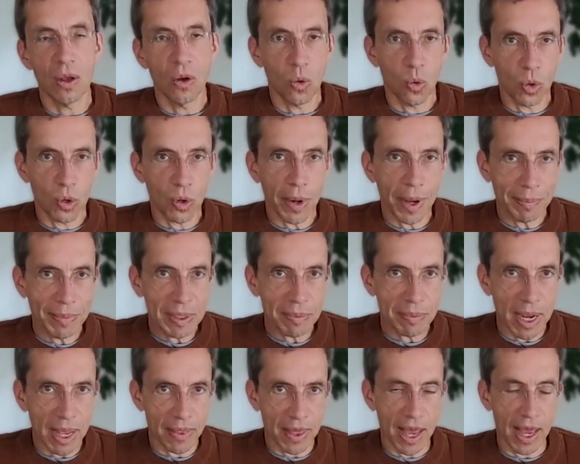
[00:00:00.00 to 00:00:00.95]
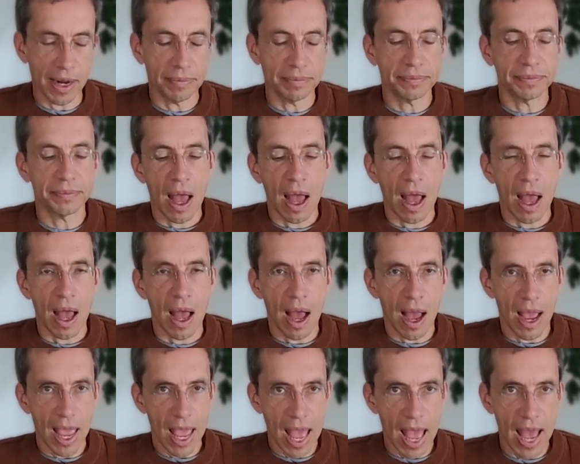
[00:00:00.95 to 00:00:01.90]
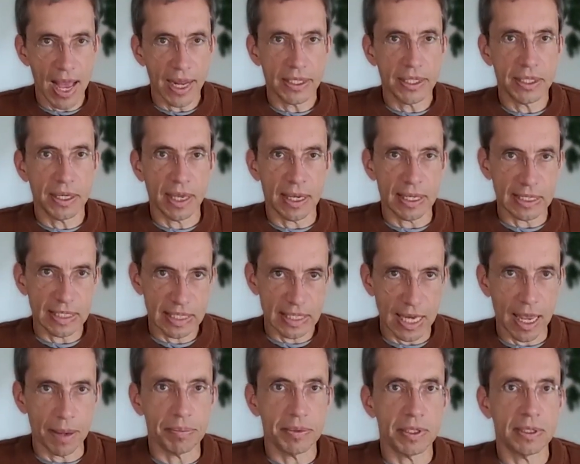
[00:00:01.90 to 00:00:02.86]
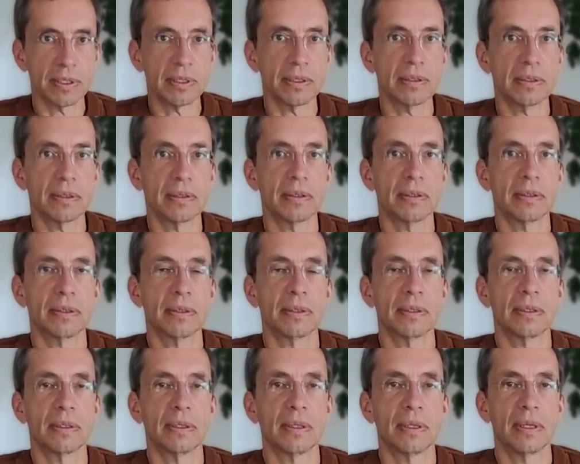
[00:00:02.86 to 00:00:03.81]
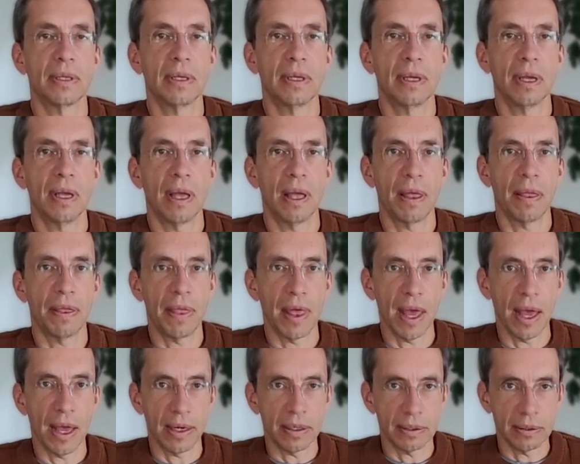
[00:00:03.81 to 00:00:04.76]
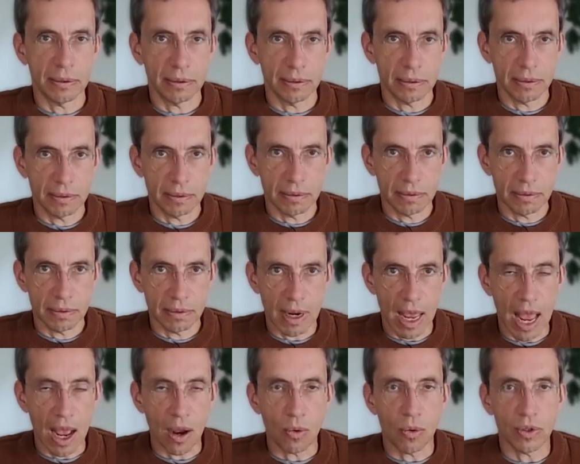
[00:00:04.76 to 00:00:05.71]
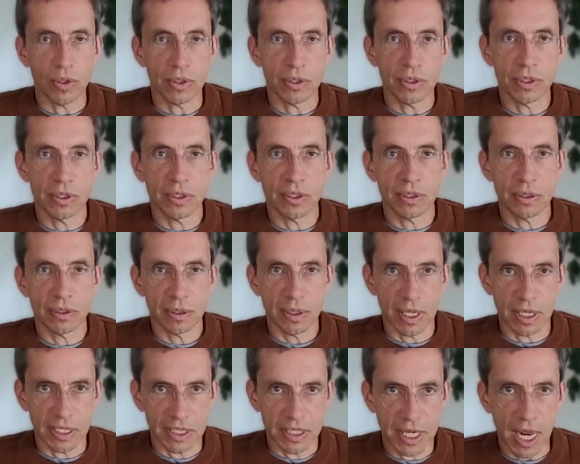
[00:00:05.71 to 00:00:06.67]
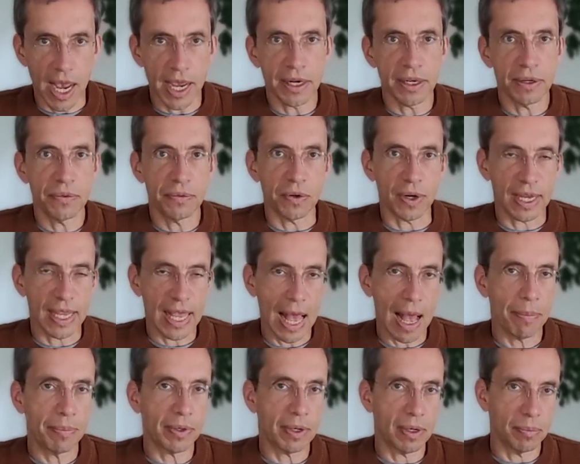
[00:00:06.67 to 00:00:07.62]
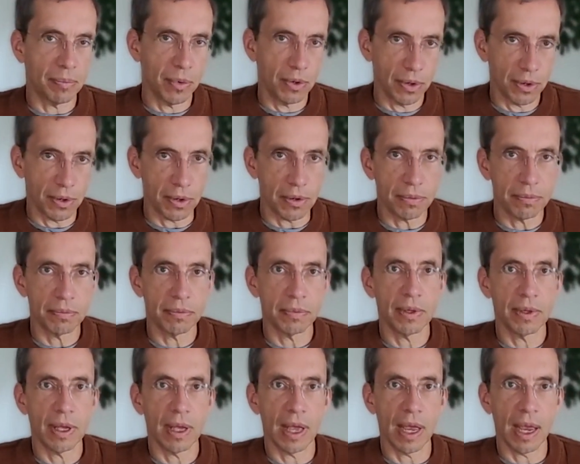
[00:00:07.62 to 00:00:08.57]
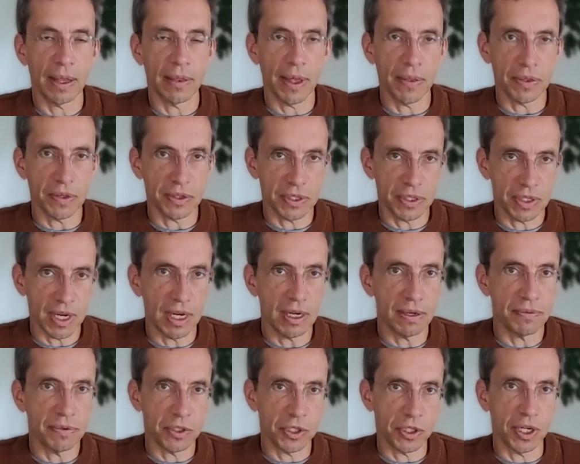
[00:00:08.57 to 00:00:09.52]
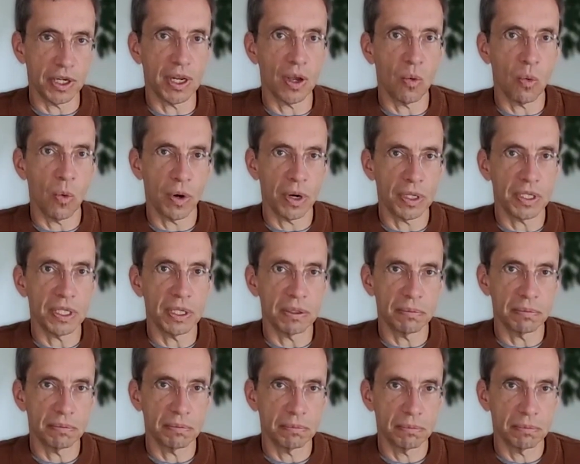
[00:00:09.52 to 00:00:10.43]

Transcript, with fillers: What do I mean by that? I had to accept that I was indicted for capital murder and that the state of Virginia wanted to